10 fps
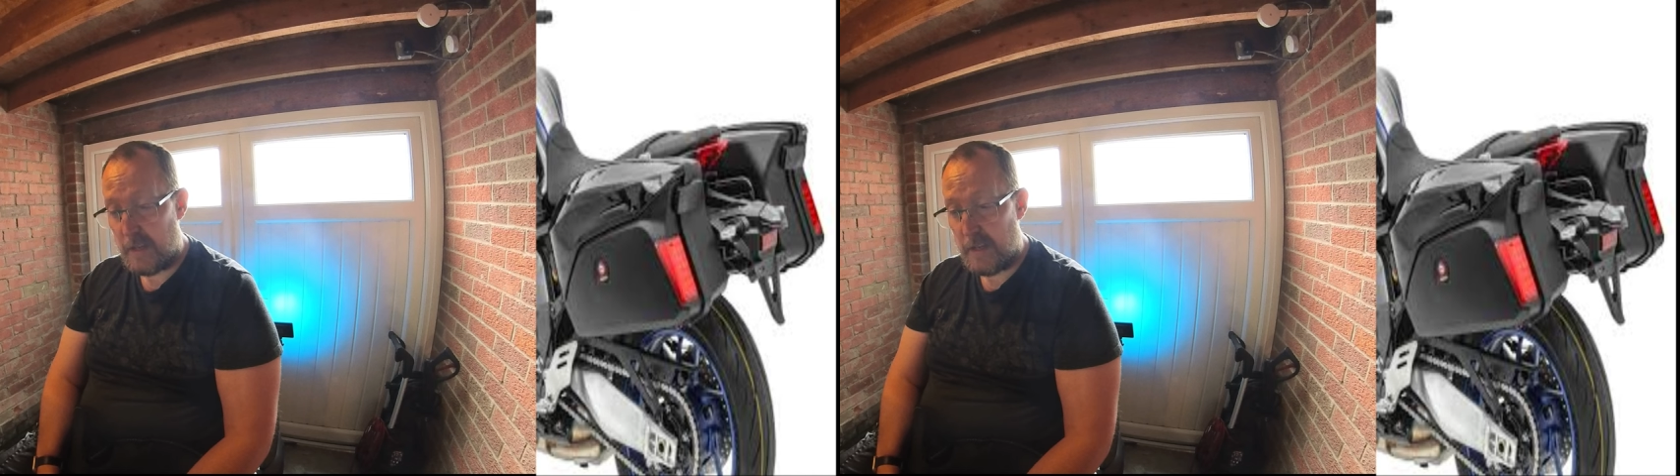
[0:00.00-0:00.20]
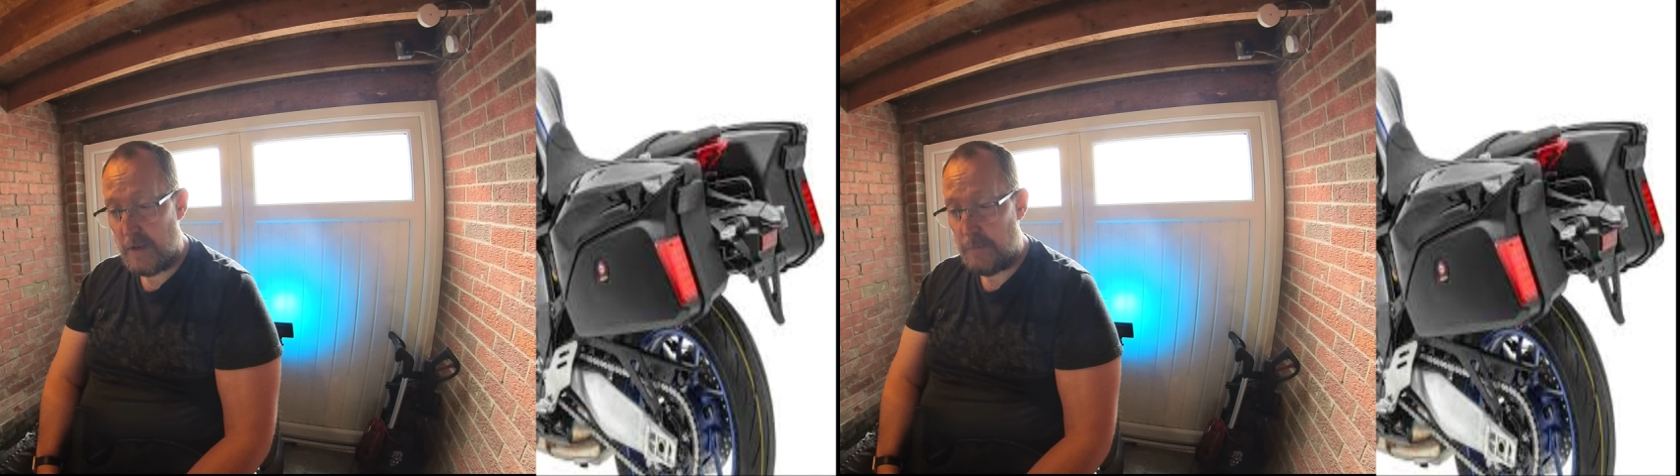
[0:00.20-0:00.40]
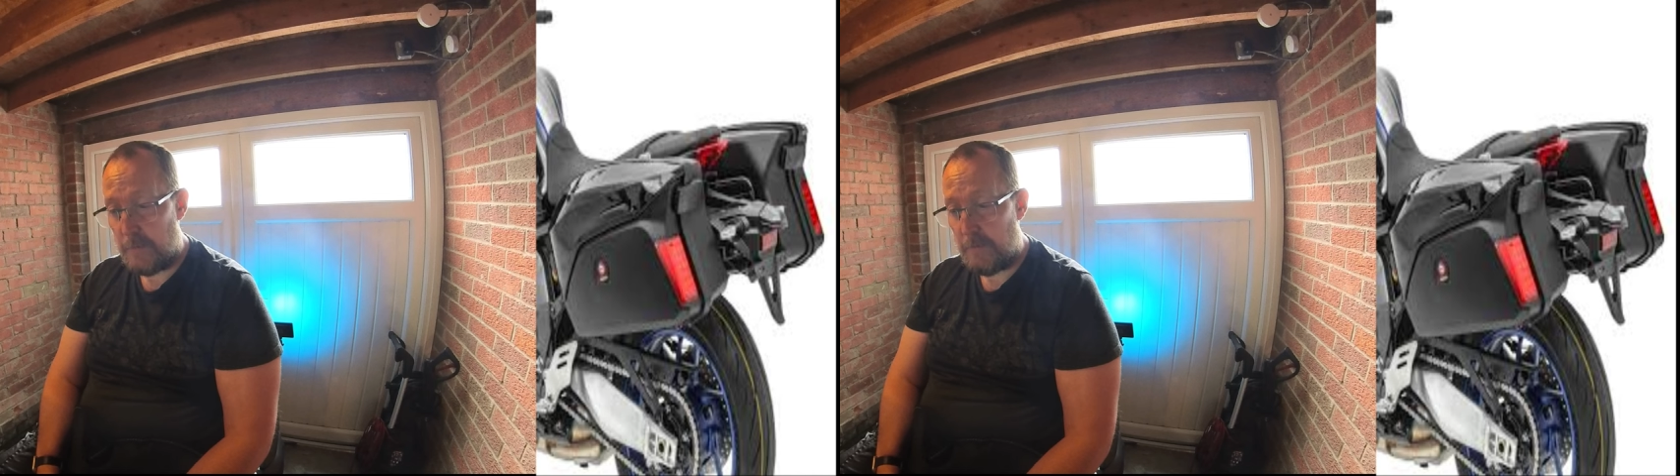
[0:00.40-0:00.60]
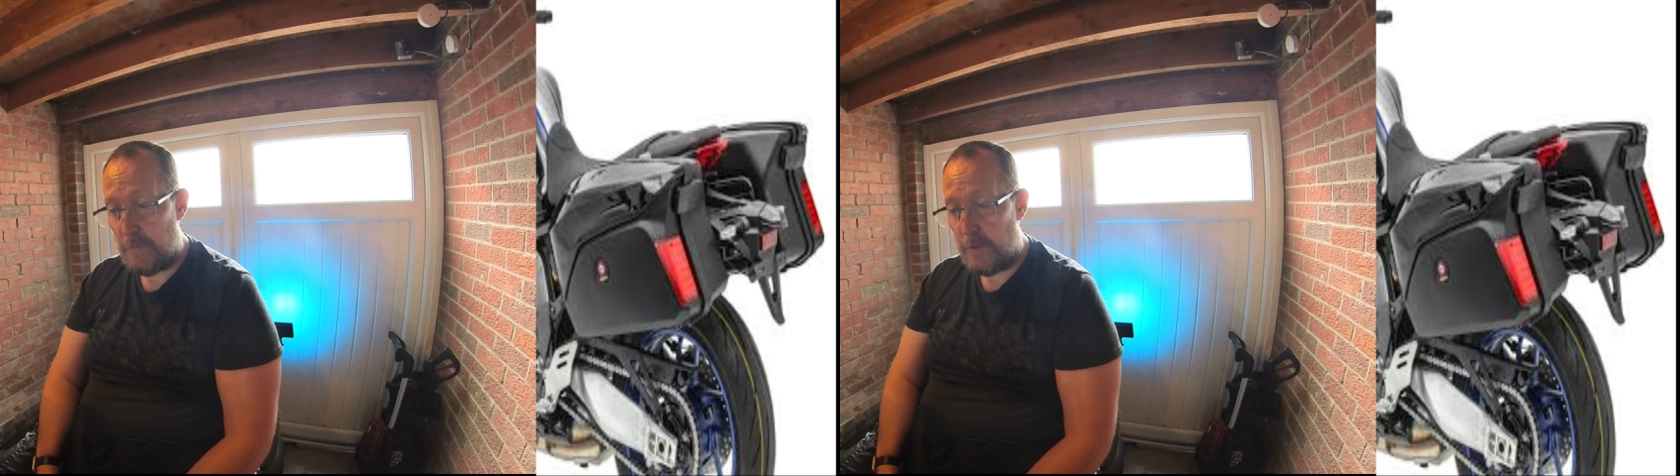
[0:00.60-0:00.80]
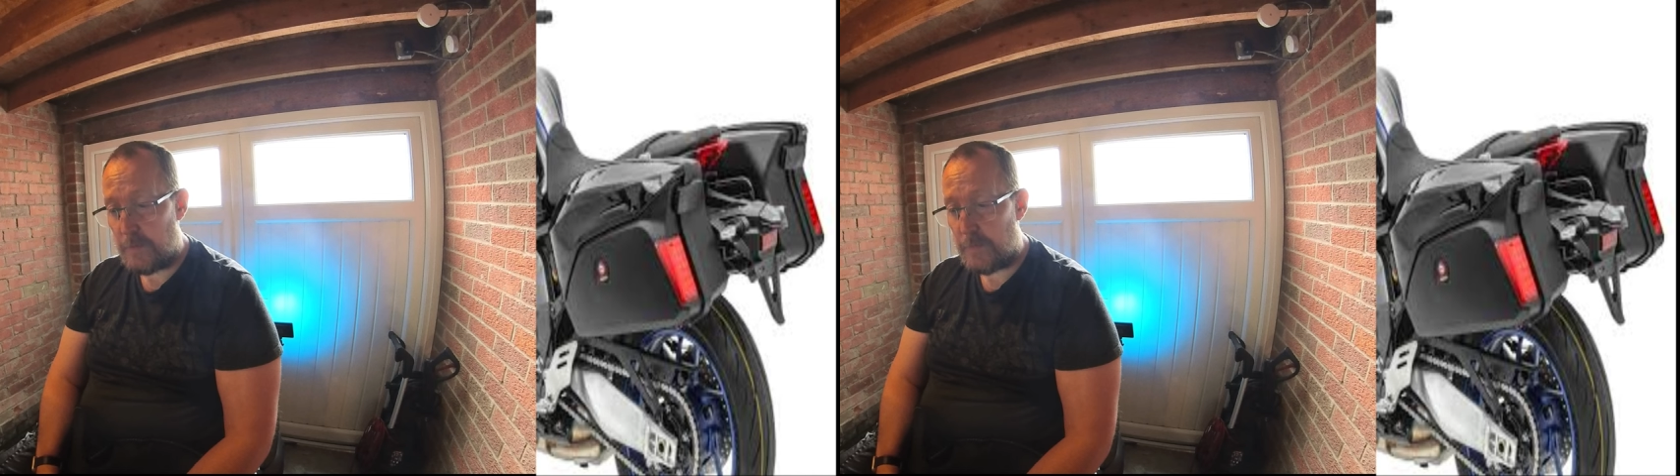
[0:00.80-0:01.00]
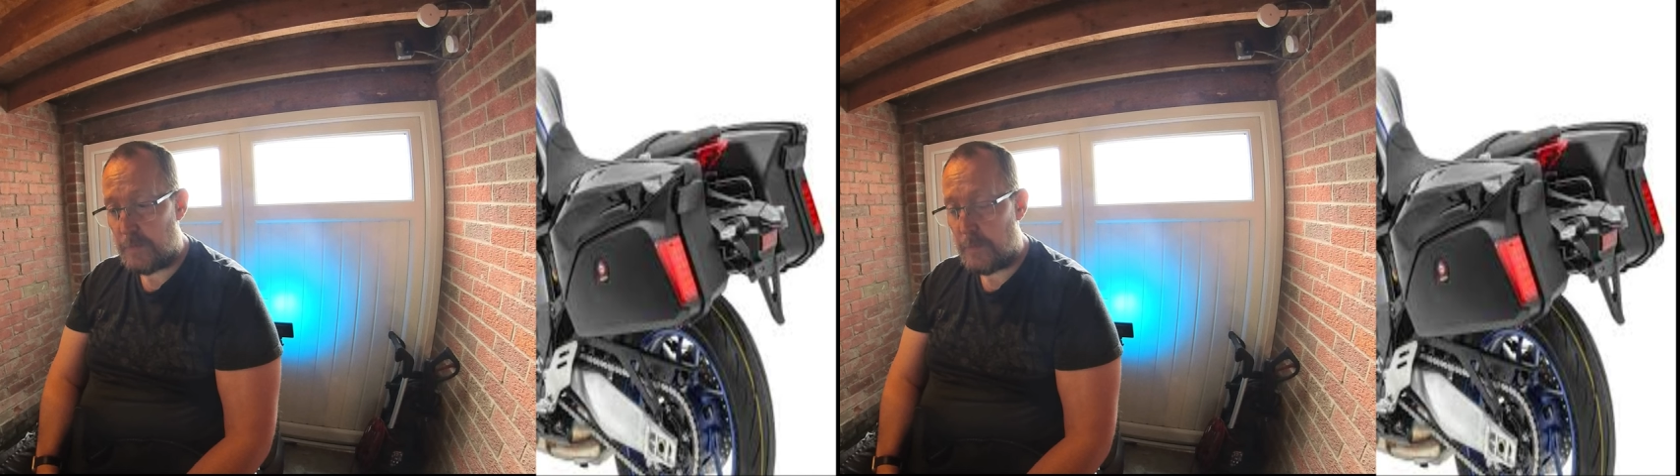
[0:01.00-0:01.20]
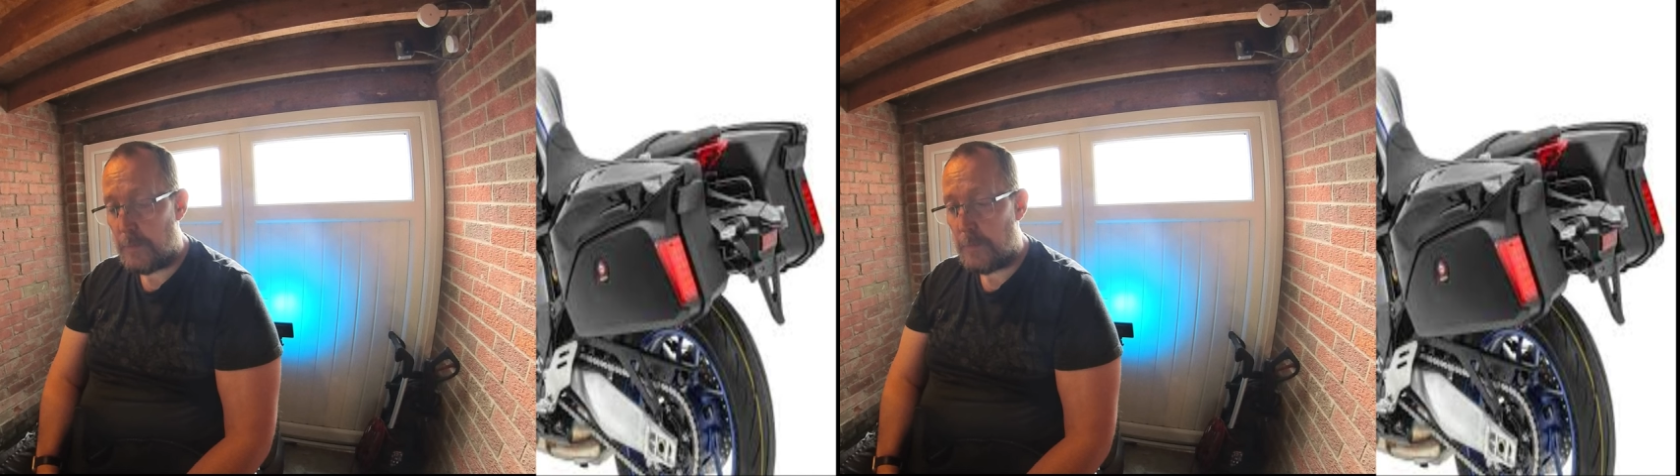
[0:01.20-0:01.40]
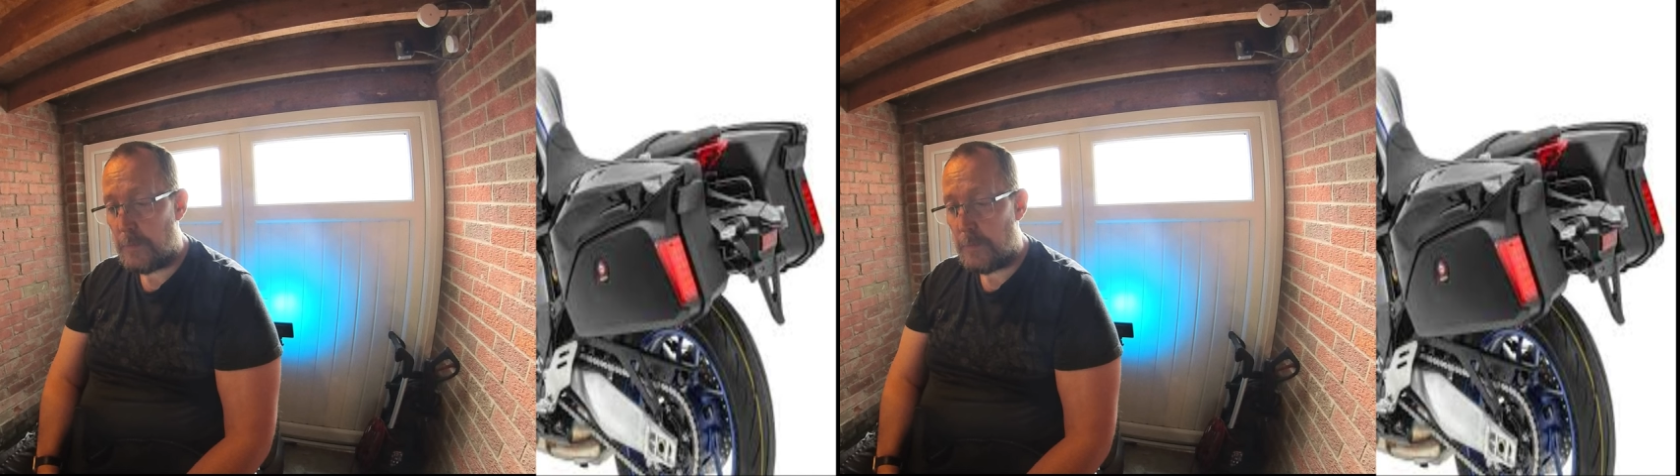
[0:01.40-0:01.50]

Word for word: that can be removed,